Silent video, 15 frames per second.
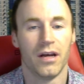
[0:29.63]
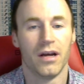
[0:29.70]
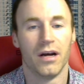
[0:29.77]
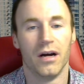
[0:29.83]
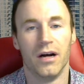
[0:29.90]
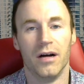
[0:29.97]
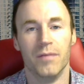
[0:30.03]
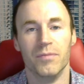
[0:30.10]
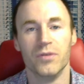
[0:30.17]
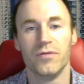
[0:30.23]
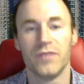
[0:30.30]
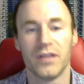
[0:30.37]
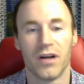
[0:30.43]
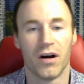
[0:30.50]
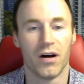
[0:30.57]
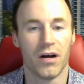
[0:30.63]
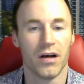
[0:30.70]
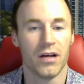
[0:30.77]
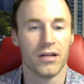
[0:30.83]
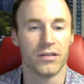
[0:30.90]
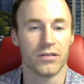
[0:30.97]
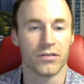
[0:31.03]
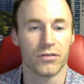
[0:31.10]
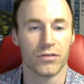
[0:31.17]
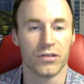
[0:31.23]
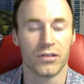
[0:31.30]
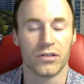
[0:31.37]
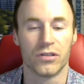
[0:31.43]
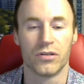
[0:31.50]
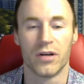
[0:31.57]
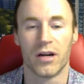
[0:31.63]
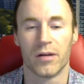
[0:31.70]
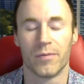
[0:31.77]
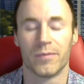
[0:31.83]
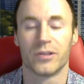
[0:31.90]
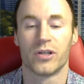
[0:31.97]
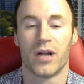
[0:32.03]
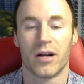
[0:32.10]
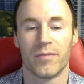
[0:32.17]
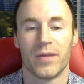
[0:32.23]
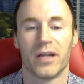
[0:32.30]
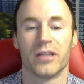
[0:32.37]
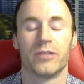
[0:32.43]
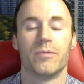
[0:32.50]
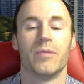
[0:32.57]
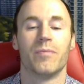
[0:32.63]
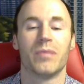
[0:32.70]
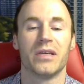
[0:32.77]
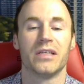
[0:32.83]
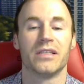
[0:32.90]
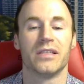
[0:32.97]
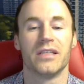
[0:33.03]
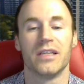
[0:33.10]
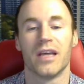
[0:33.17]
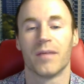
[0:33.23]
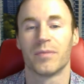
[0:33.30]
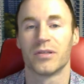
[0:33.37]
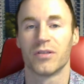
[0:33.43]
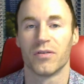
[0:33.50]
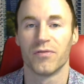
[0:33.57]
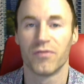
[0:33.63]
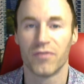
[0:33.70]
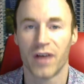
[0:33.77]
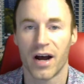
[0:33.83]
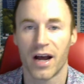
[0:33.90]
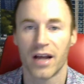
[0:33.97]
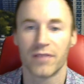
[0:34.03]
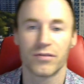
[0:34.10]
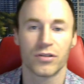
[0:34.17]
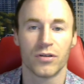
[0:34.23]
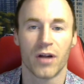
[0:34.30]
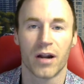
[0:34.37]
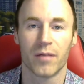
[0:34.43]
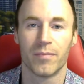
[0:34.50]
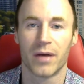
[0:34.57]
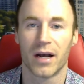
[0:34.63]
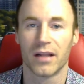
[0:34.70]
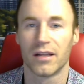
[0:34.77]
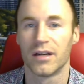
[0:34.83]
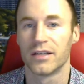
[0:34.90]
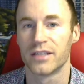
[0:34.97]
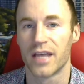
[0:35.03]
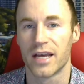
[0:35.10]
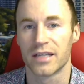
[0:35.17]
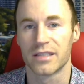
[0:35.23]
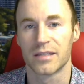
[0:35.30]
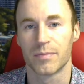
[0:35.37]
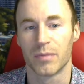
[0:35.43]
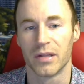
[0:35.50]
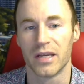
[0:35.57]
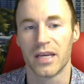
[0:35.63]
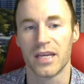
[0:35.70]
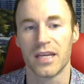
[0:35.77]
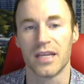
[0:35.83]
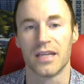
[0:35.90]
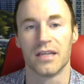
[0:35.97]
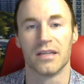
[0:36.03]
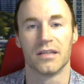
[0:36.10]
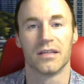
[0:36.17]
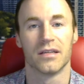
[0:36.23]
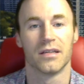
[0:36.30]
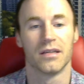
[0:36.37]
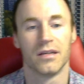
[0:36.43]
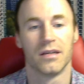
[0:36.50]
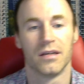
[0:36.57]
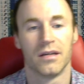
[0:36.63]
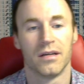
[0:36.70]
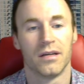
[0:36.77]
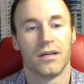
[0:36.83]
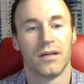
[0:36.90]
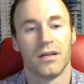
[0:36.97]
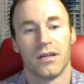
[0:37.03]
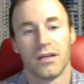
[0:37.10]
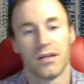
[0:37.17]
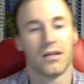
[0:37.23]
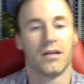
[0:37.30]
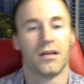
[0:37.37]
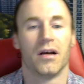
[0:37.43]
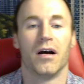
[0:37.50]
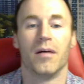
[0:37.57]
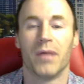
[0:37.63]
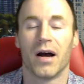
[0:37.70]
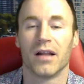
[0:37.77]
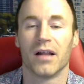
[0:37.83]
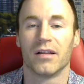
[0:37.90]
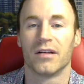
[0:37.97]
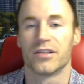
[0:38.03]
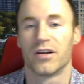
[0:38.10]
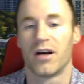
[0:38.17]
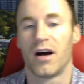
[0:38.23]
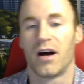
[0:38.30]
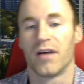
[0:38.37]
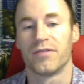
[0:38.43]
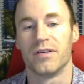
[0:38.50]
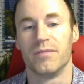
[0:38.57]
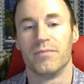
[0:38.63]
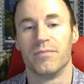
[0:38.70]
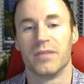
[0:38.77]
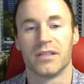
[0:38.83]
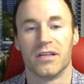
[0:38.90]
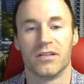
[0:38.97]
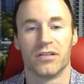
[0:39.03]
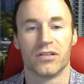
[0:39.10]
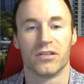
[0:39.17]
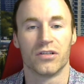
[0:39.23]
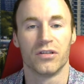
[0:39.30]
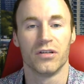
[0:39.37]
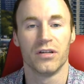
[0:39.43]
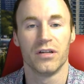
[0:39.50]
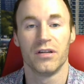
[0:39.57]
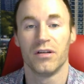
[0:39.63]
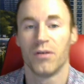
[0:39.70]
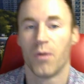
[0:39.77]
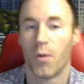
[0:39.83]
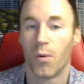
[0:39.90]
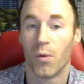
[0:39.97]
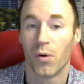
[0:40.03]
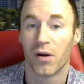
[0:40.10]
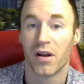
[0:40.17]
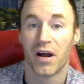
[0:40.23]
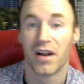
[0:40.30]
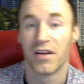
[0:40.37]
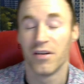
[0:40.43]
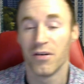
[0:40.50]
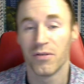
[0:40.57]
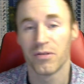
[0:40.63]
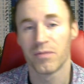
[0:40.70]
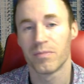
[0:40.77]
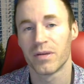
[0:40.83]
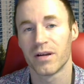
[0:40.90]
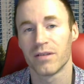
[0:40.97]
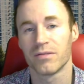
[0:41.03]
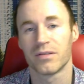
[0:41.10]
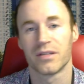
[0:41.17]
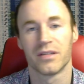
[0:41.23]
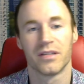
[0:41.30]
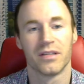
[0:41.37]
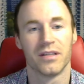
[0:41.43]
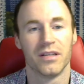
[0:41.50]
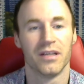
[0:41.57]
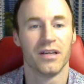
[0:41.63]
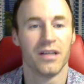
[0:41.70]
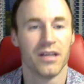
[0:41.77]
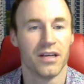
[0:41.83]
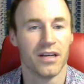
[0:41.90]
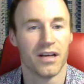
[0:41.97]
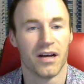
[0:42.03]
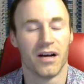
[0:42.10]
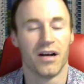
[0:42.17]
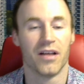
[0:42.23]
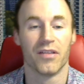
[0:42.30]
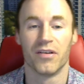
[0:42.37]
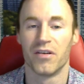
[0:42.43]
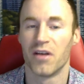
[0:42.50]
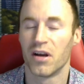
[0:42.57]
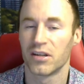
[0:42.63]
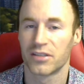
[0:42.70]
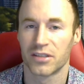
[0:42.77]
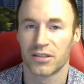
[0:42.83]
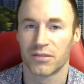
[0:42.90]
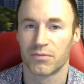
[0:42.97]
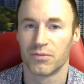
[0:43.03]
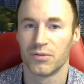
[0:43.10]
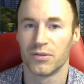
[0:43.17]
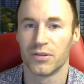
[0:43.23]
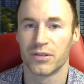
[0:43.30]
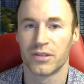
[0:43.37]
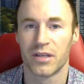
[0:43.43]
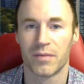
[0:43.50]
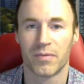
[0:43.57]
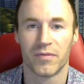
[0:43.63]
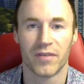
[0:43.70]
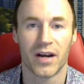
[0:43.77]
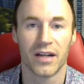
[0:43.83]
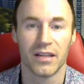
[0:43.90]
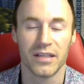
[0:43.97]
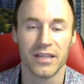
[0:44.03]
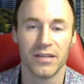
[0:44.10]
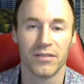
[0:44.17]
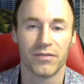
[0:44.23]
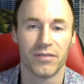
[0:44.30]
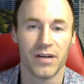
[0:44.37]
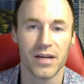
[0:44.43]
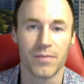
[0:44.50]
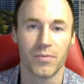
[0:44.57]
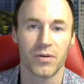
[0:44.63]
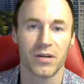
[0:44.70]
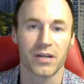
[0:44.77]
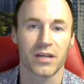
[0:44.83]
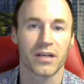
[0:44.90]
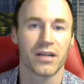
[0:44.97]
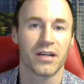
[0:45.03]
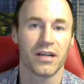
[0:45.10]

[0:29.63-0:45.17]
Moving on, so this is Strata Management BC Episode 5, Strata Bylaws Explained. Bylaws are often misunderstood or not known about. They're not just rules, they provide legal framework,